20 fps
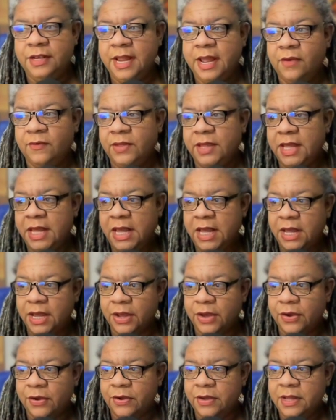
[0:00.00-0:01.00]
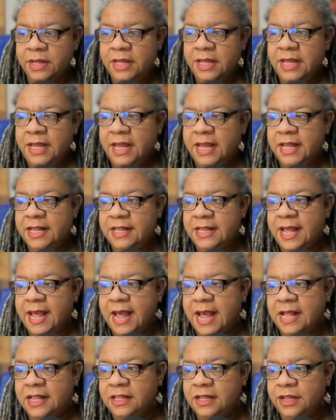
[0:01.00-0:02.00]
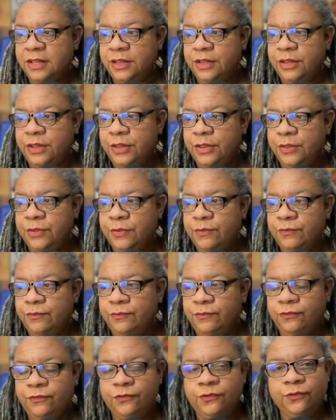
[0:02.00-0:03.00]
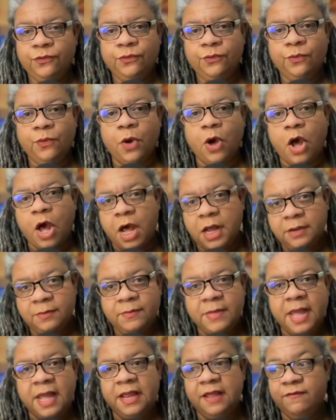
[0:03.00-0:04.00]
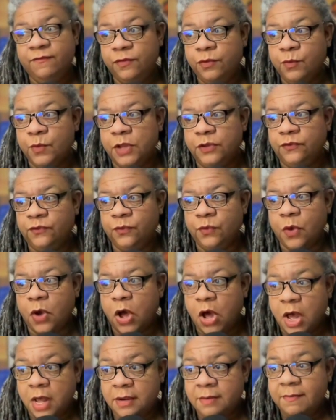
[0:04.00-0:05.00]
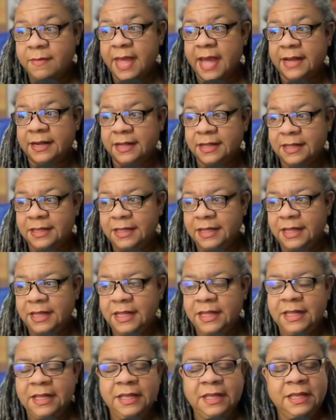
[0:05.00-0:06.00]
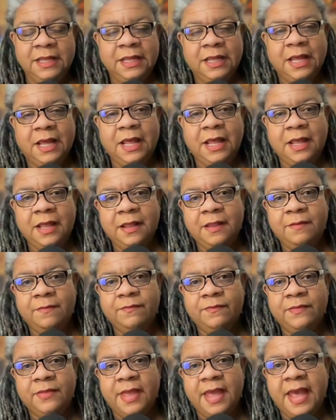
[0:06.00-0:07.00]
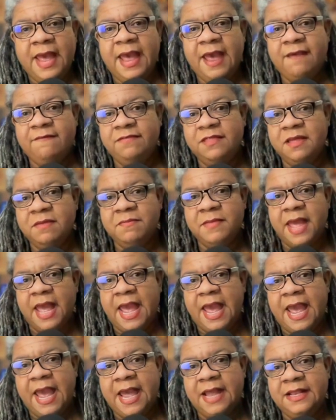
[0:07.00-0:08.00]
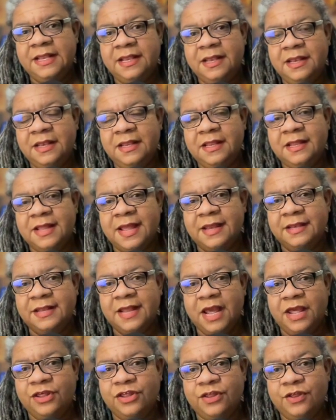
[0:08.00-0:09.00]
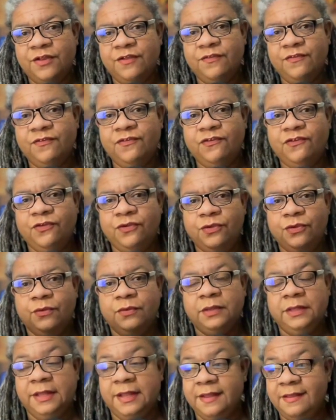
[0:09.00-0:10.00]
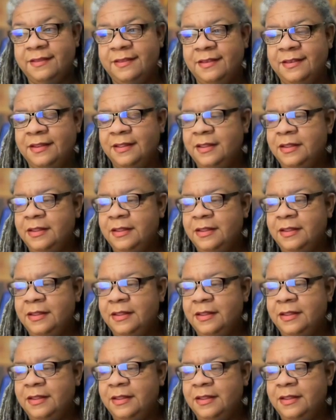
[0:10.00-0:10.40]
Now here, it's asking you to if you want to automatically have them add citations to your list,